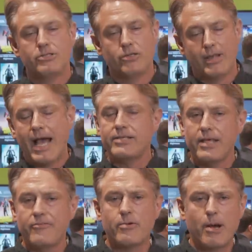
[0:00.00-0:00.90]
So that's
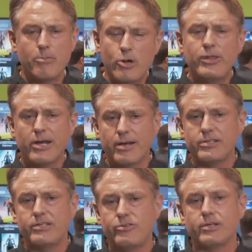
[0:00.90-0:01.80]
it from our booth here at
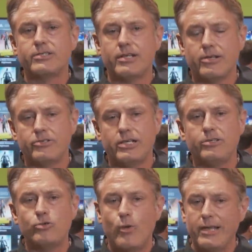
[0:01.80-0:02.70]
Citrix Synergy
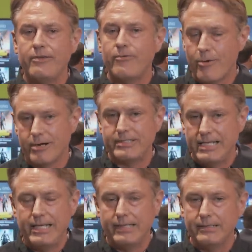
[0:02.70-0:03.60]

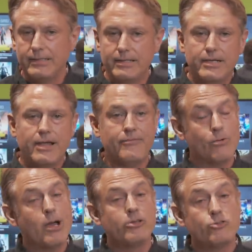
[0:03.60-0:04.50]
2014. If you
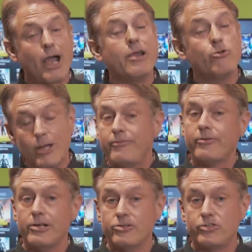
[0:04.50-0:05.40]
want to try Grid for
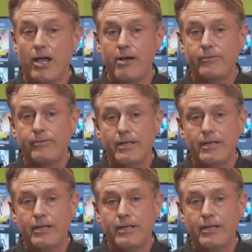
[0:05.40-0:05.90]
yourself,